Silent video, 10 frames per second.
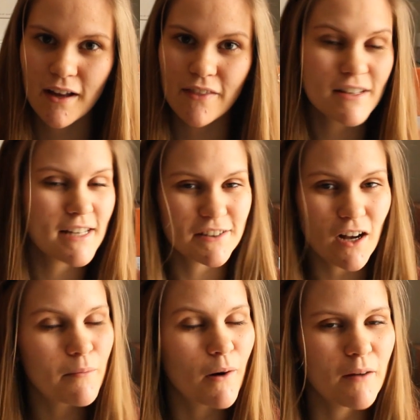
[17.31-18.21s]
This has
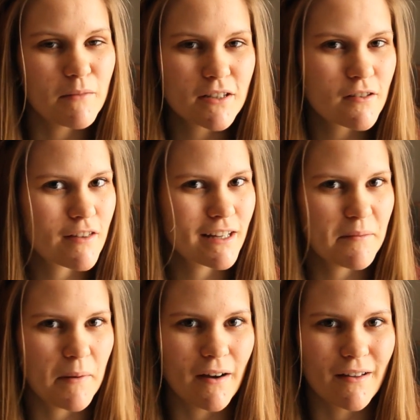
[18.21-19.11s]
all brought me to think
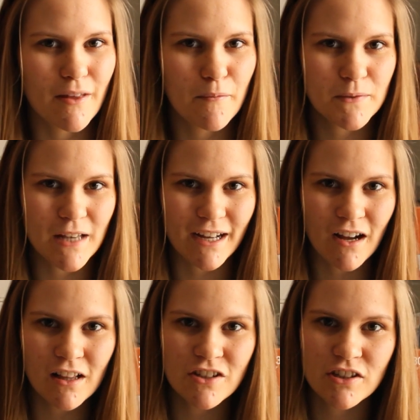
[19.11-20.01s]
about the
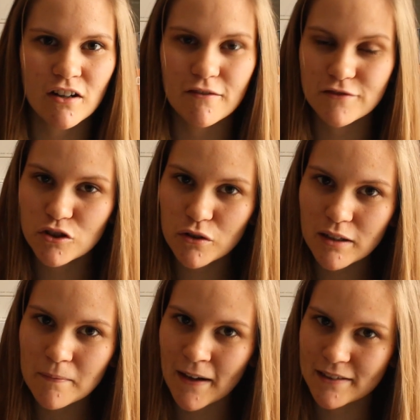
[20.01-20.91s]
psychology of
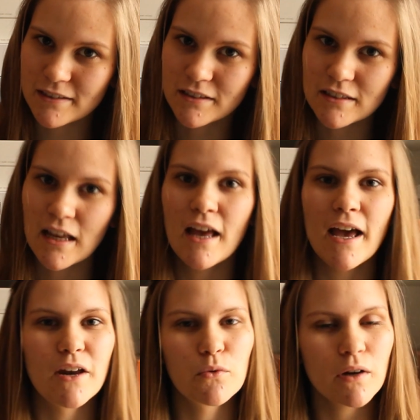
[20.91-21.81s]
doing puzzles
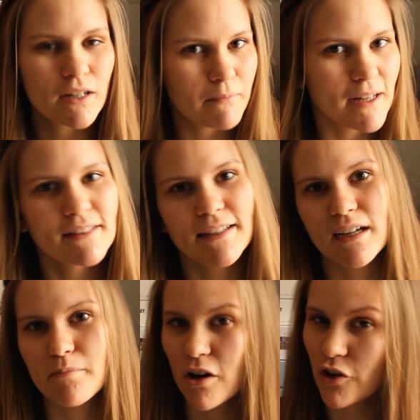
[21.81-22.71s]
and what it might say
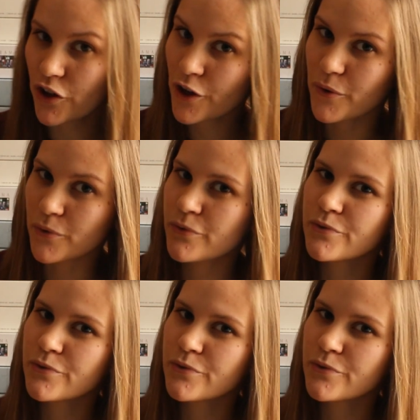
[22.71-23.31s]
about you.